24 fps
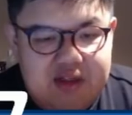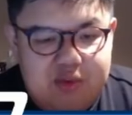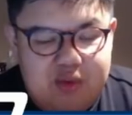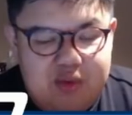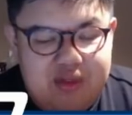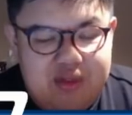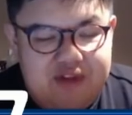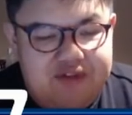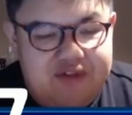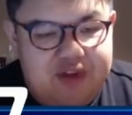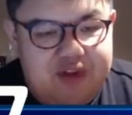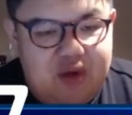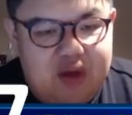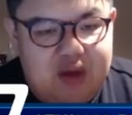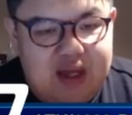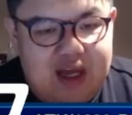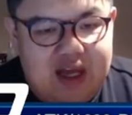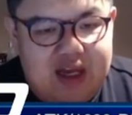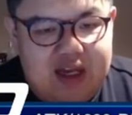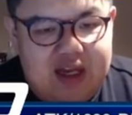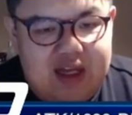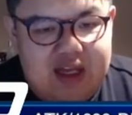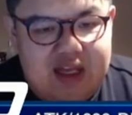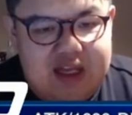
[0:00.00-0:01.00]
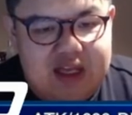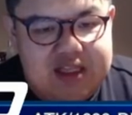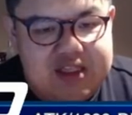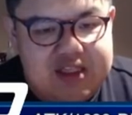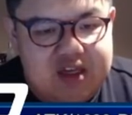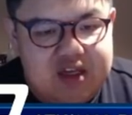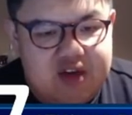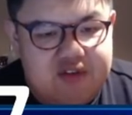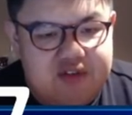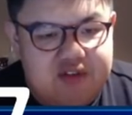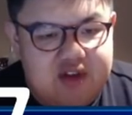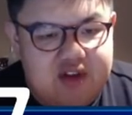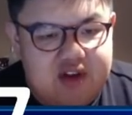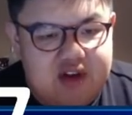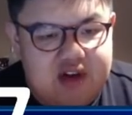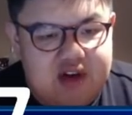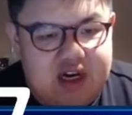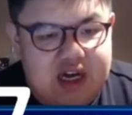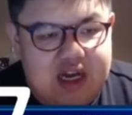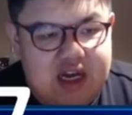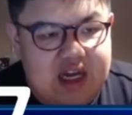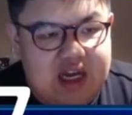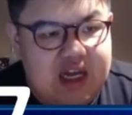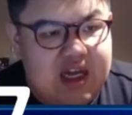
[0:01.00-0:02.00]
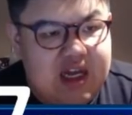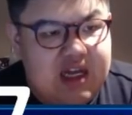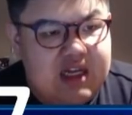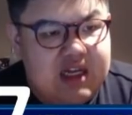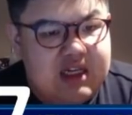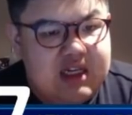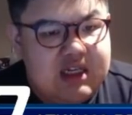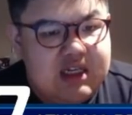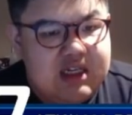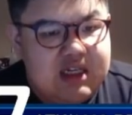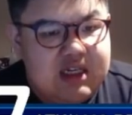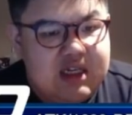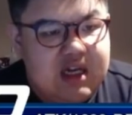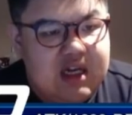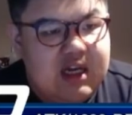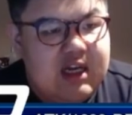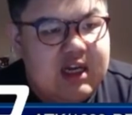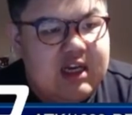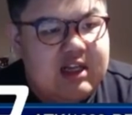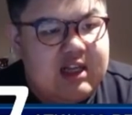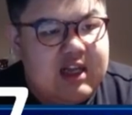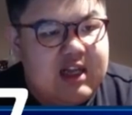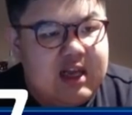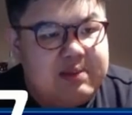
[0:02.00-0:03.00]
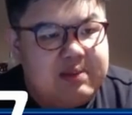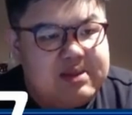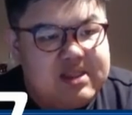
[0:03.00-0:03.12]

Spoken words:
With the field card, it gets over an attack